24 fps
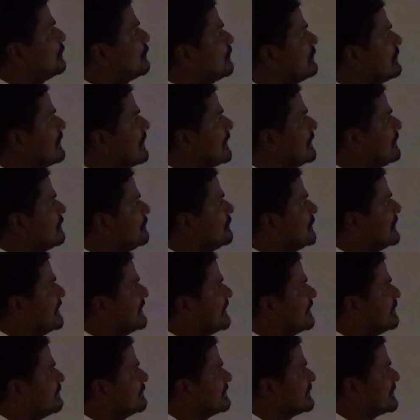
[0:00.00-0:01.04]
gold,
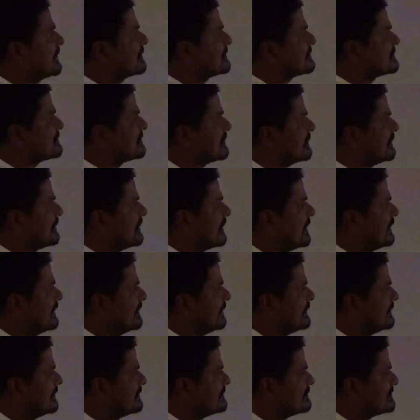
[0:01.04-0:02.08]
aluminium, tungsten,
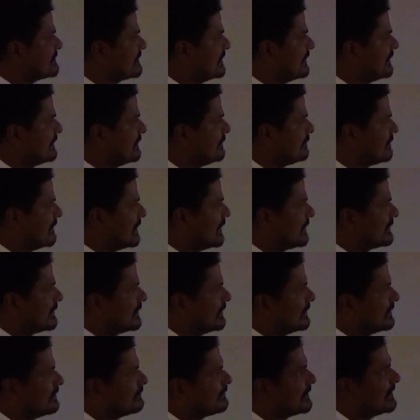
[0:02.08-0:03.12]
iron, steel,
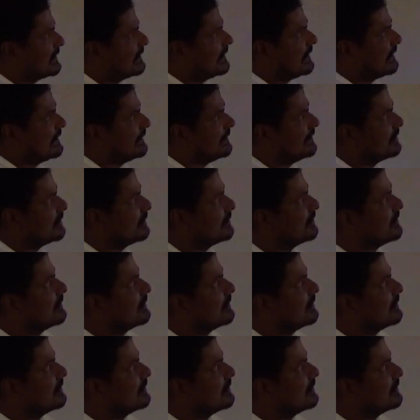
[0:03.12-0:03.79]
platinum and lead